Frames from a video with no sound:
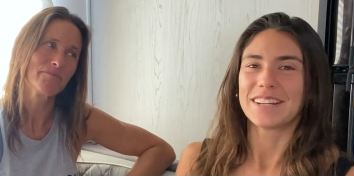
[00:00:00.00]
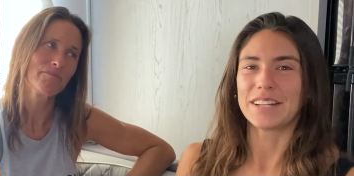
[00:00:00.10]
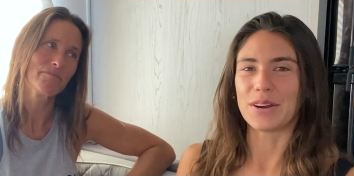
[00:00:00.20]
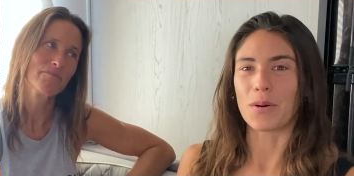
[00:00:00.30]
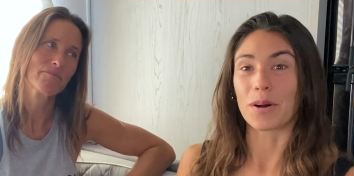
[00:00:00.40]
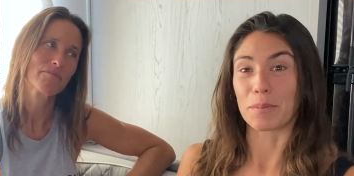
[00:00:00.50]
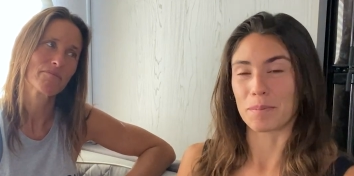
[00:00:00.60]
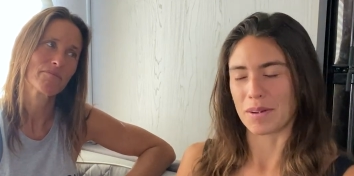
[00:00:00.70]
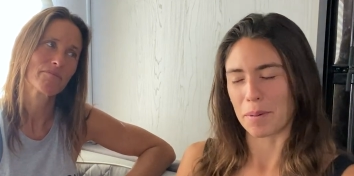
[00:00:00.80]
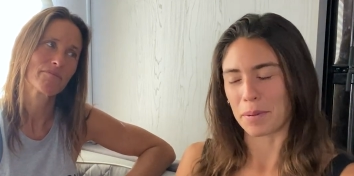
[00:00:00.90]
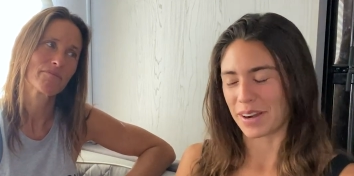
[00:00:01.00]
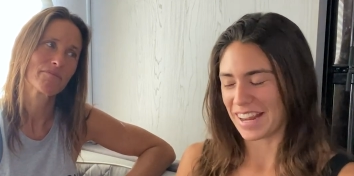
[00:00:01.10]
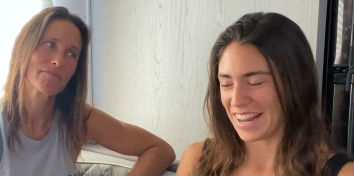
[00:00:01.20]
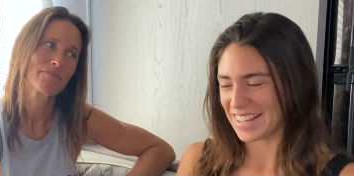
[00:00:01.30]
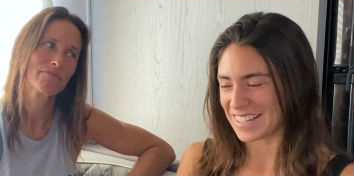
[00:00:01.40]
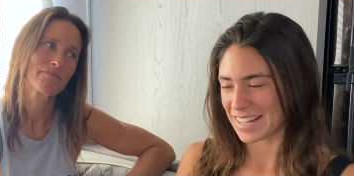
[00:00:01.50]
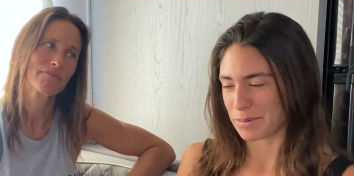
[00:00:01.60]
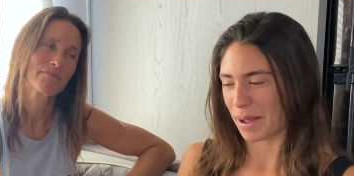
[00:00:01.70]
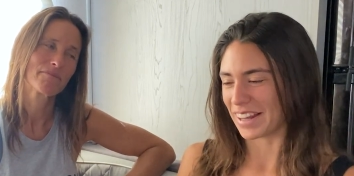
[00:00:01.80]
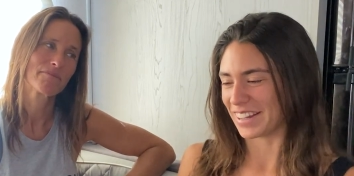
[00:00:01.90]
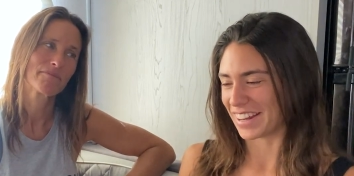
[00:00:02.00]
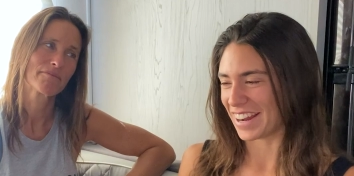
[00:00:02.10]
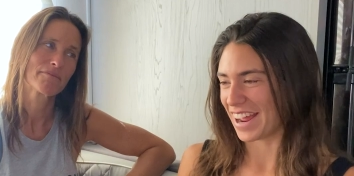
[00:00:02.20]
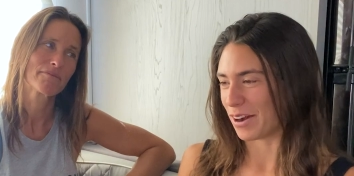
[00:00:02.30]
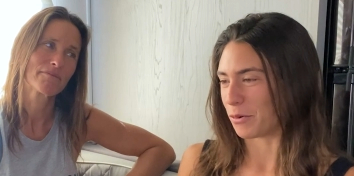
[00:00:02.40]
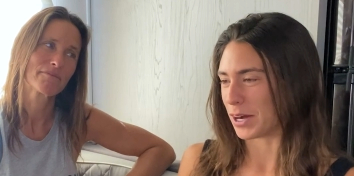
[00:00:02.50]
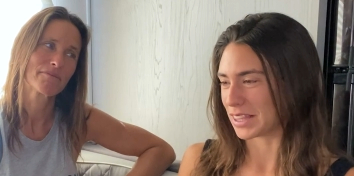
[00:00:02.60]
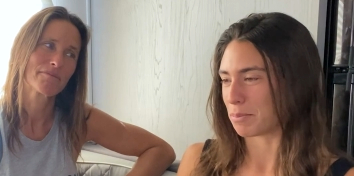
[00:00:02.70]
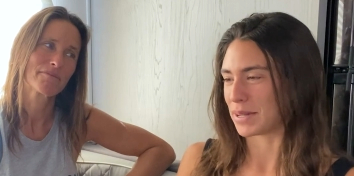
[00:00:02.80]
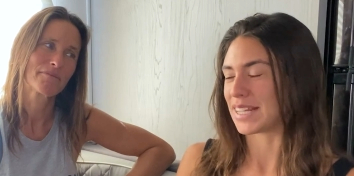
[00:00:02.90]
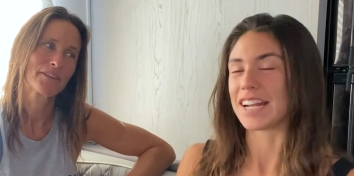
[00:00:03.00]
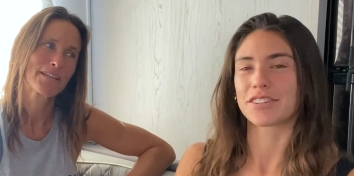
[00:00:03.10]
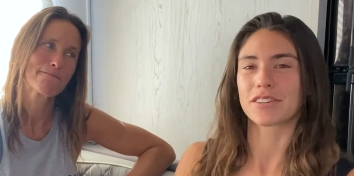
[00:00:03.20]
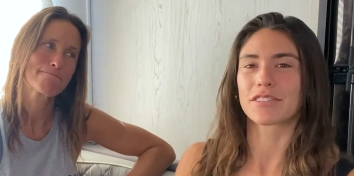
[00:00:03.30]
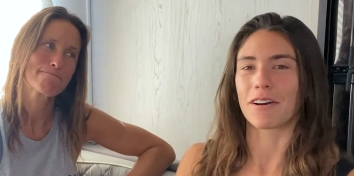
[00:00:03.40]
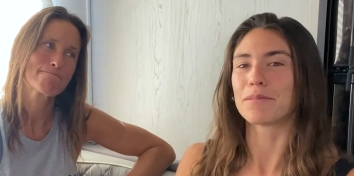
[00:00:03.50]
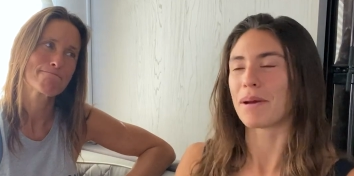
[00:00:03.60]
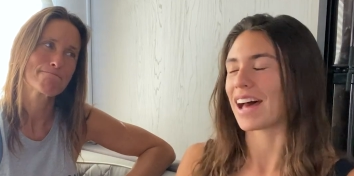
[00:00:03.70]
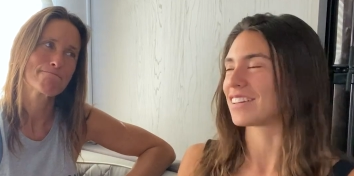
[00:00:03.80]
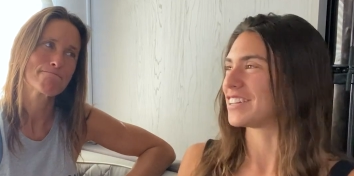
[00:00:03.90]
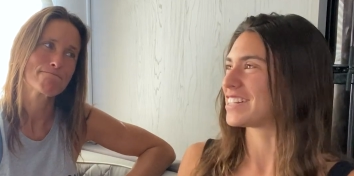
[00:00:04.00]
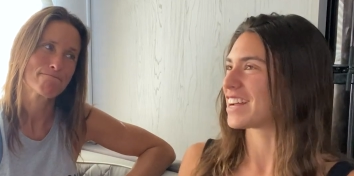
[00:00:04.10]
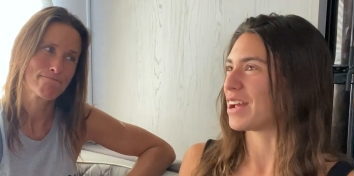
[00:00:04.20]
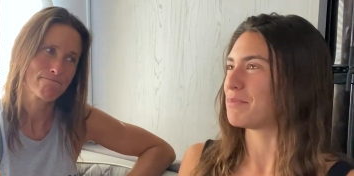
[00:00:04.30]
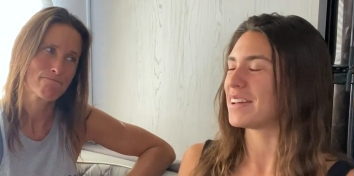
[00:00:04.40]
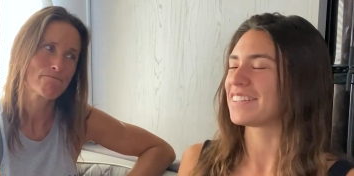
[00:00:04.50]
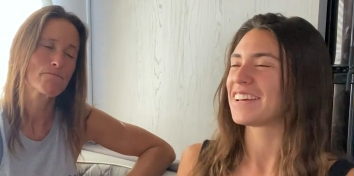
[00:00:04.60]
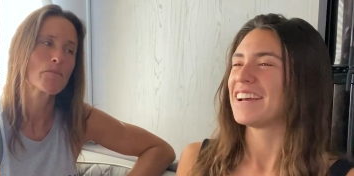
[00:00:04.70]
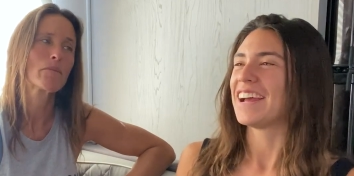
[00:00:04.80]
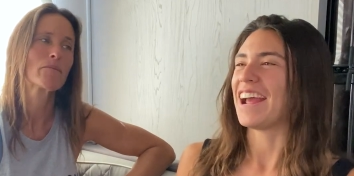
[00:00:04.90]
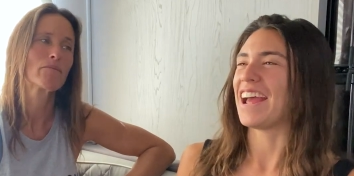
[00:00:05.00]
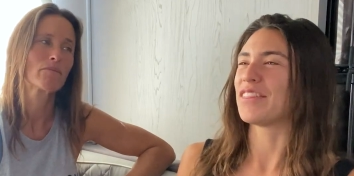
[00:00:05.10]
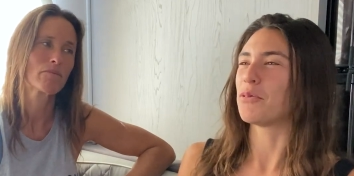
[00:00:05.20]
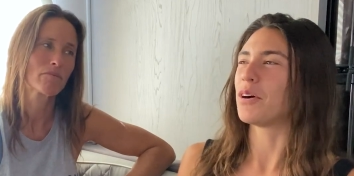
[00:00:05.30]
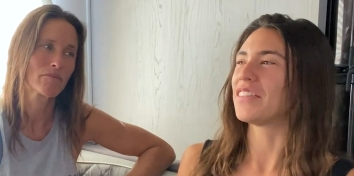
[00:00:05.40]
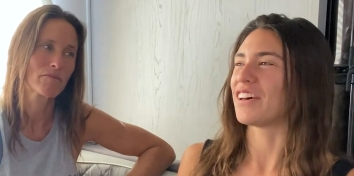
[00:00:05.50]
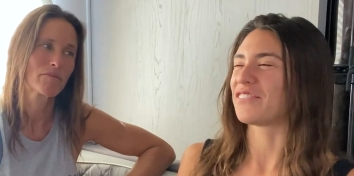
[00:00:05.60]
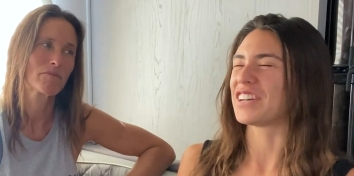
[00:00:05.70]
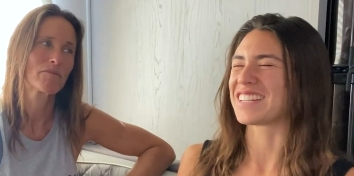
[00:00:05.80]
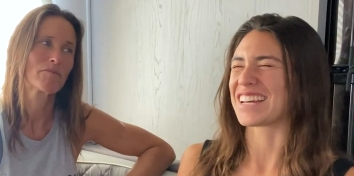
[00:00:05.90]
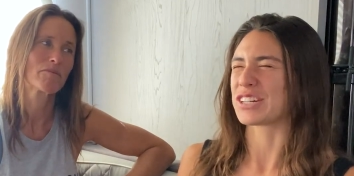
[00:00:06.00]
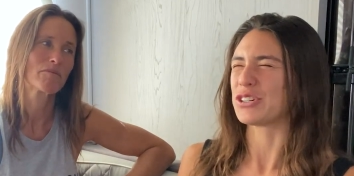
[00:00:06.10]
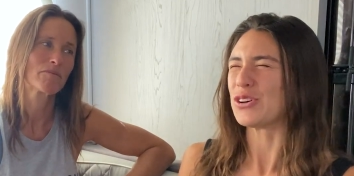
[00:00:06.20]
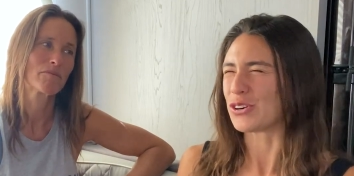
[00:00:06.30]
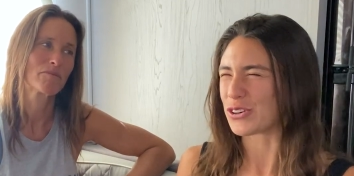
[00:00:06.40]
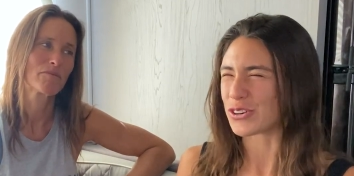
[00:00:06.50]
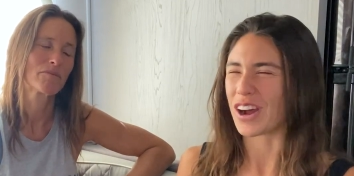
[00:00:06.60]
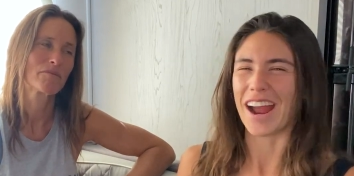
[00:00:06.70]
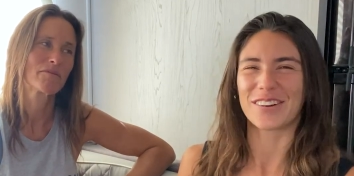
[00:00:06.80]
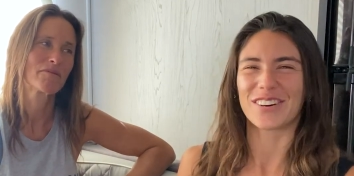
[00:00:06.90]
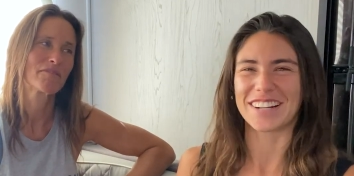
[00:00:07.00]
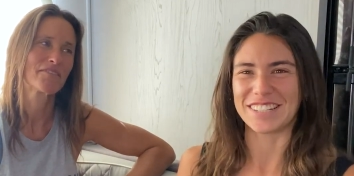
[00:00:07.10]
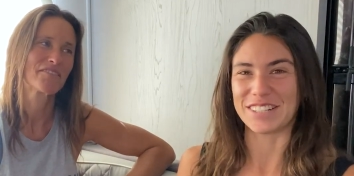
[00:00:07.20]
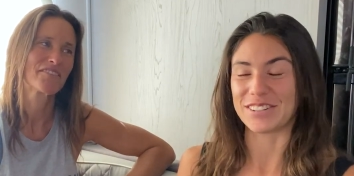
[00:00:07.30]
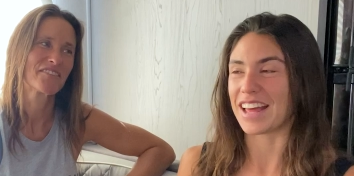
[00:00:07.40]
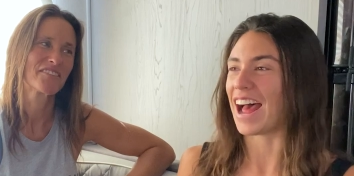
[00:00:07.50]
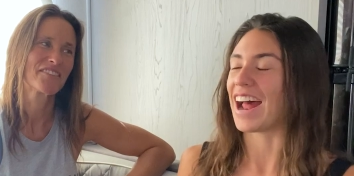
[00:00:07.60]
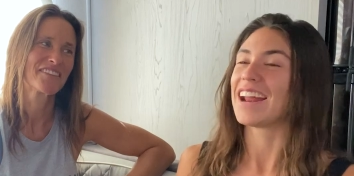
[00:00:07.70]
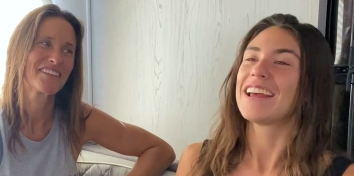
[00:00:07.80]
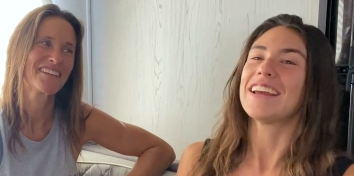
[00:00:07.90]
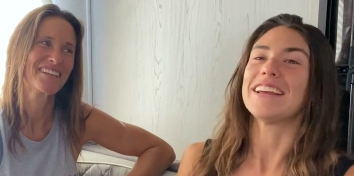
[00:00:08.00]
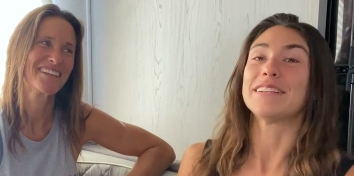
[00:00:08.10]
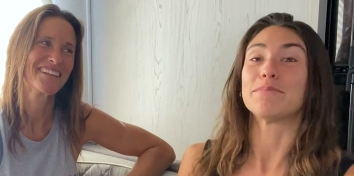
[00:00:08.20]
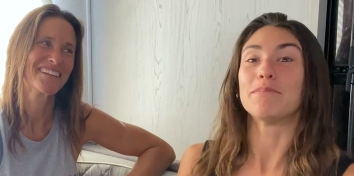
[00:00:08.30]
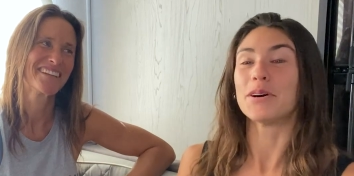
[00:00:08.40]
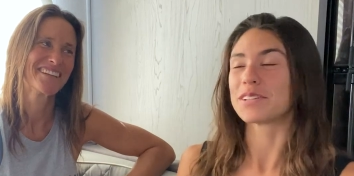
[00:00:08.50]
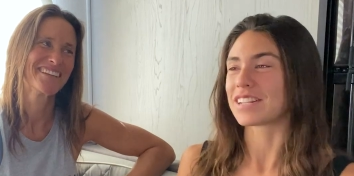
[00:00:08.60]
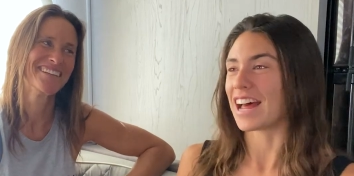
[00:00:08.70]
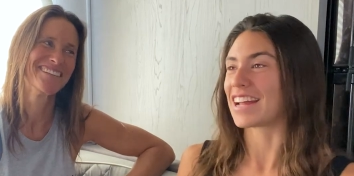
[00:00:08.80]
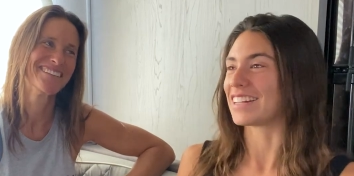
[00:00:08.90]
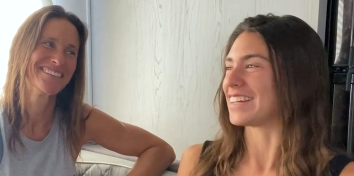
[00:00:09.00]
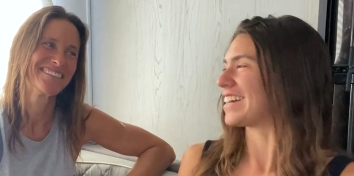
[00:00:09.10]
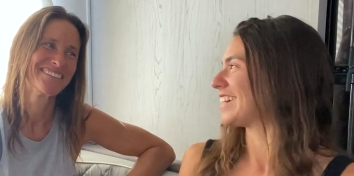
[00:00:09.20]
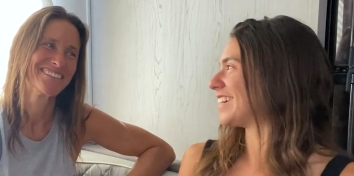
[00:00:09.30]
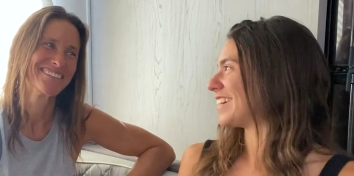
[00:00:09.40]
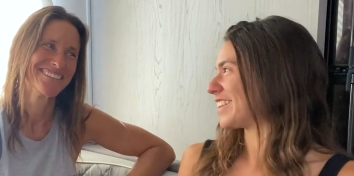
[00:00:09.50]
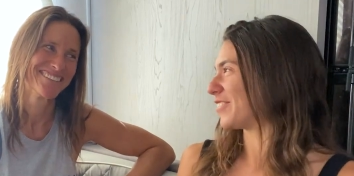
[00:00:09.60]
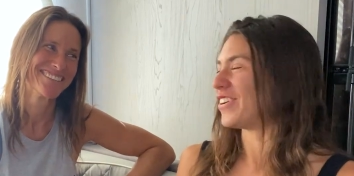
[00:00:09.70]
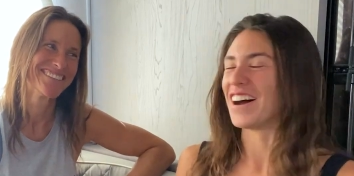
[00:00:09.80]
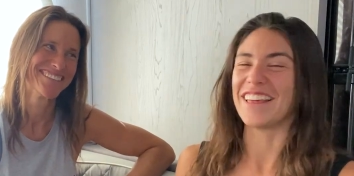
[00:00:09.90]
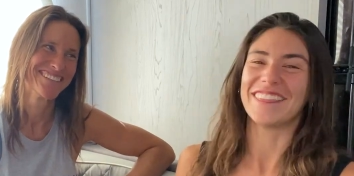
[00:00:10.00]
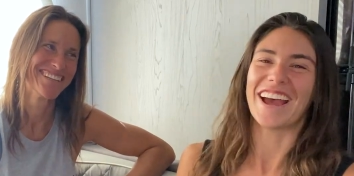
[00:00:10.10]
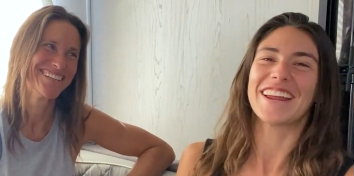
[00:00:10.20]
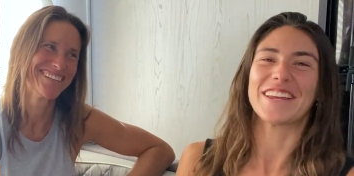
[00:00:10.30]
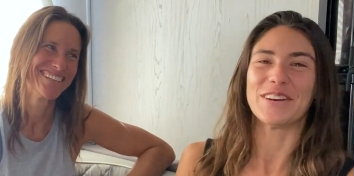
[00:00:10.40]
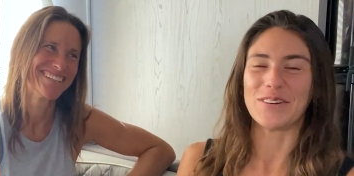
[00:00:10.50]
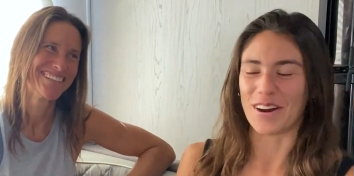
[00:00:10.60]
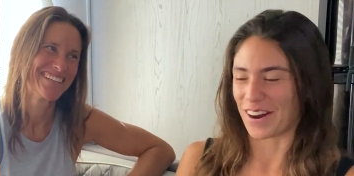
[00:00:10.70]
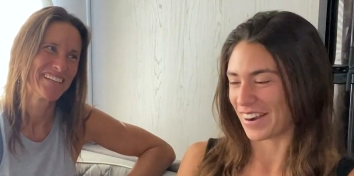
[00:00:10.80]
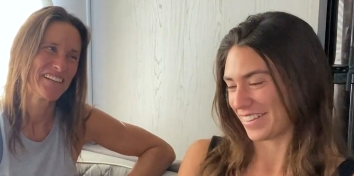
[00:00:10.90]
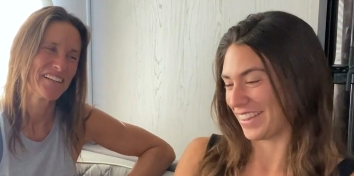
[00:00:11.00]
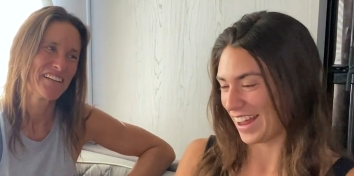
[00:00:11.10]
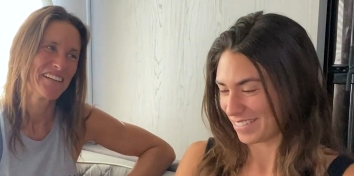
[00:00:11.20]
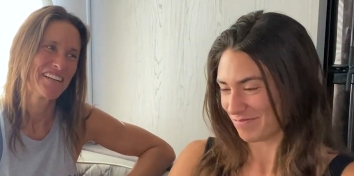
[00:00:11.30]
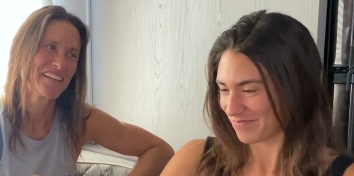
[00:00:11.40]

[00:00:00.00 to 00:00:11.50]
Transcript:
Speaker 1: your number is is by looking at what the potential growth path of each type is. And the one that feels like, ooh, I don't want to do that is most likely the one that you are, that